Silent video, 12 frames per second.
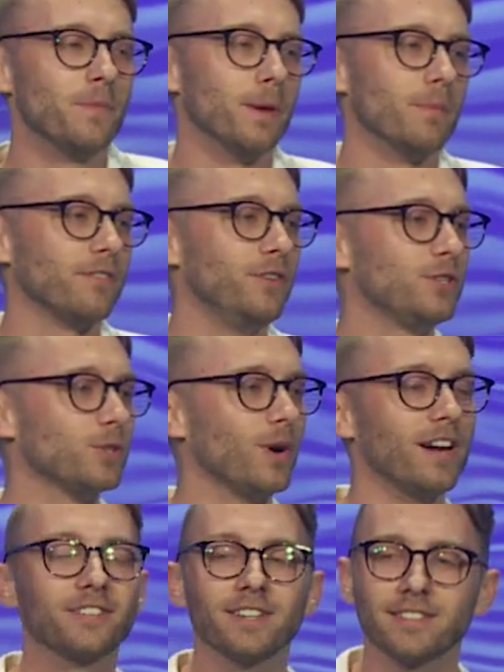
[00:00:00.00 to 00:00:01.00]
And my future
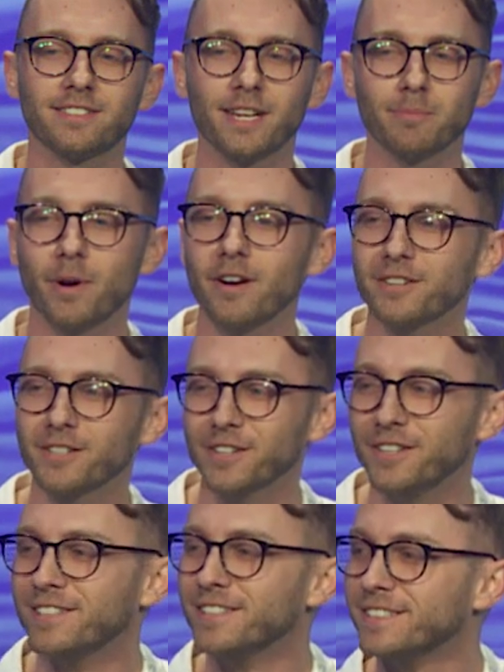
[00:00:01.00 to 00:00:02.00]
wife gonna say,
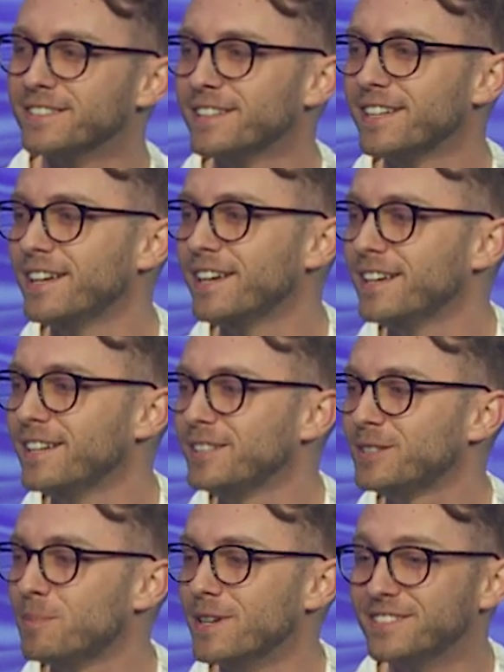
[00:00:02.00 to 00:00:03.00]
Parker,
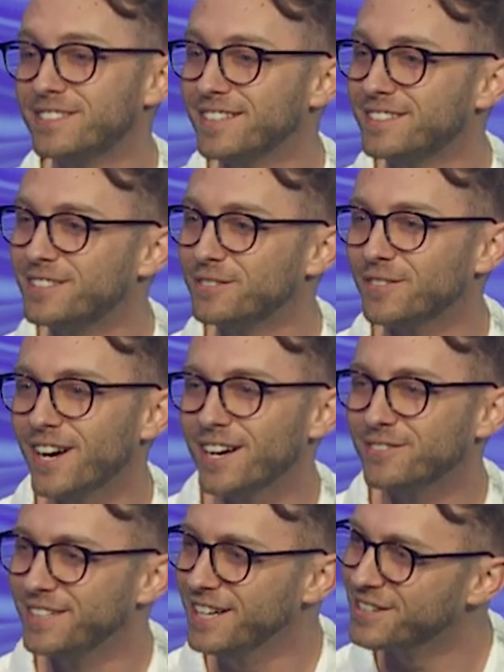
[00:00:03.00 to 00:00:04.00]
it's been
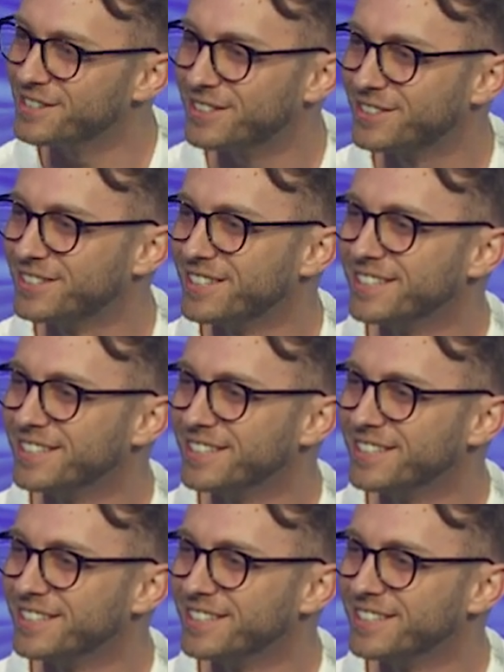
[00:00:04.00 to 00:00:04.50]
65 years.